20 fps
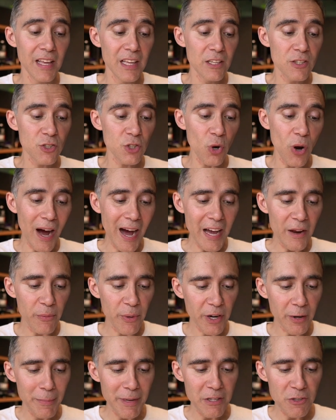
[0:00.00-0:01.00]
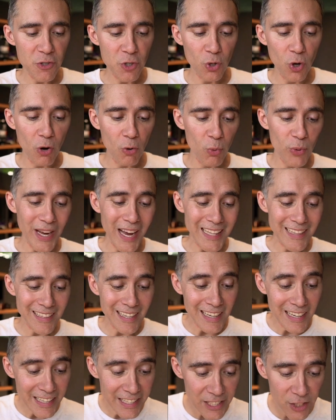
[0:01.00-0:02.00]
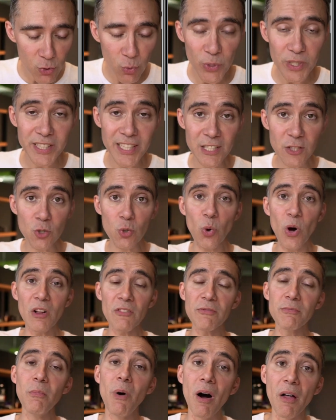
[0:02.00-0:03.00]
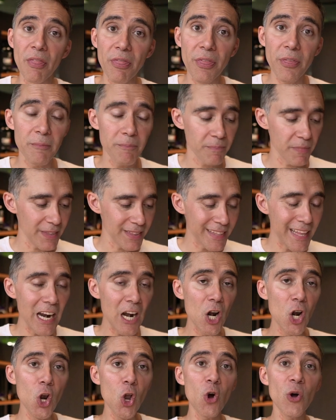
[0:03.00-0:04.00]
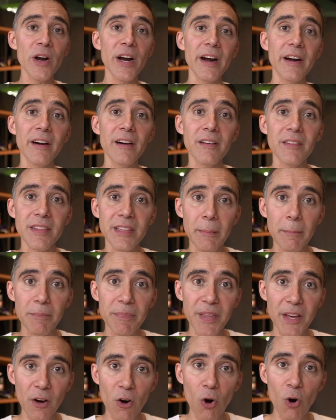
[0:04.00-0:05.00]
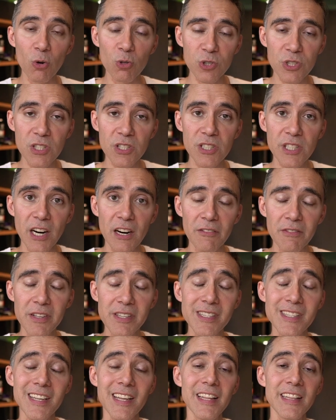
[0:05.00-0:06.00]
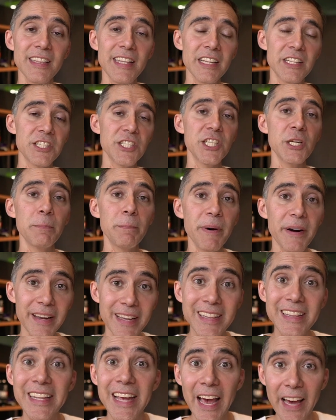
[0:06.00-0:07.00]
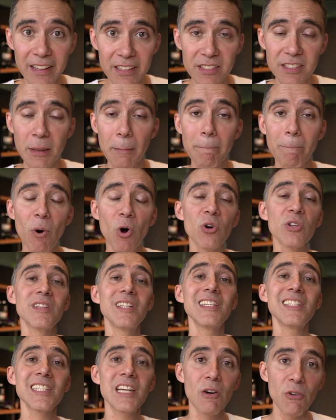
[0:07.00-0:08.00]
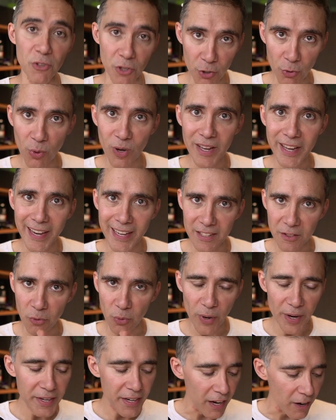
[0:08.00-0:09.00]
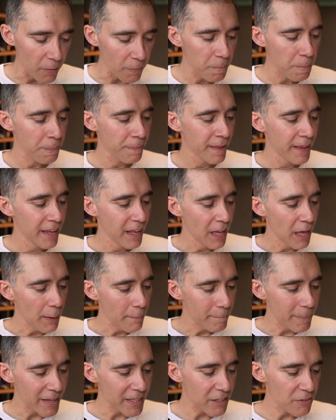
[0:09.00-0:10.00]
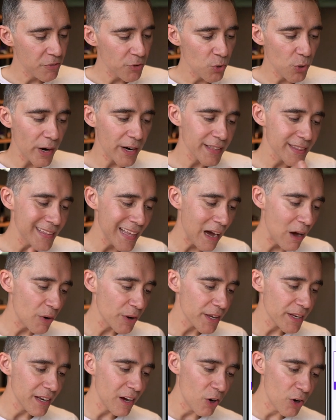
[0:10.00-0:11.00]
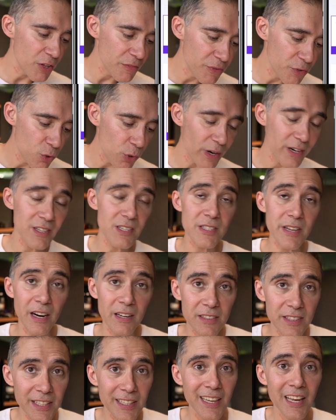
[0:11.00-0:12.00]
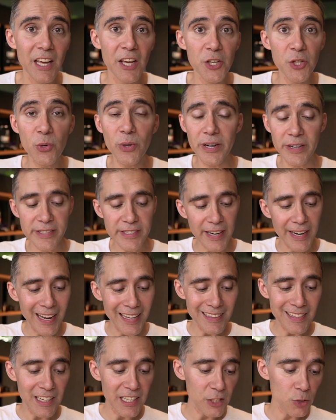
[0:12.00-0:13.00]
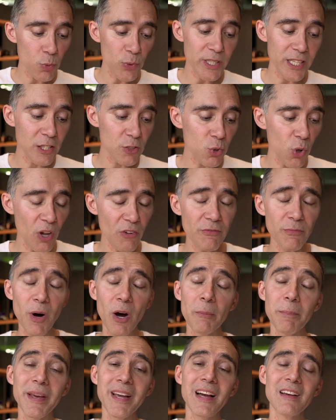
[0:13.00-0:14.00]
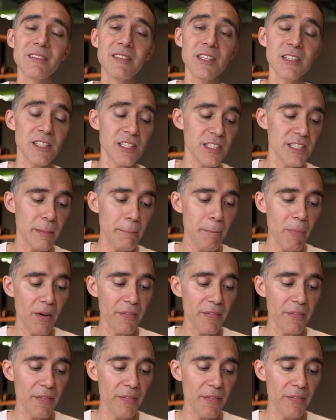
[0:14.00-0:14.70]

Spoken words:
So I recommend to go at least with the 12 month. The longer the hosting service, the cheaper it gets, the more discount you will get right now. But if you are doubting or if you are starting, you can start at least with the 12 month because this is the